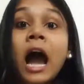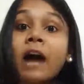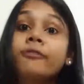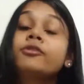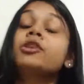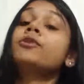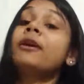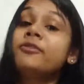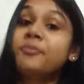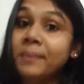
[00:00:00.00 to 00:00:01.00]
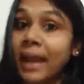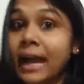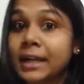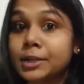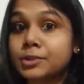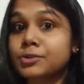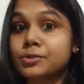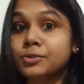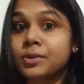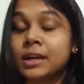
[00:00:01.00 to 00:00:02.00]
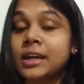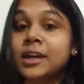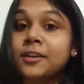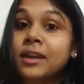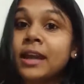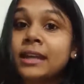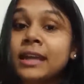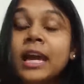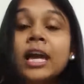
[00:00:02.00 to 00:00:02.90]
after you have planned it to do, right?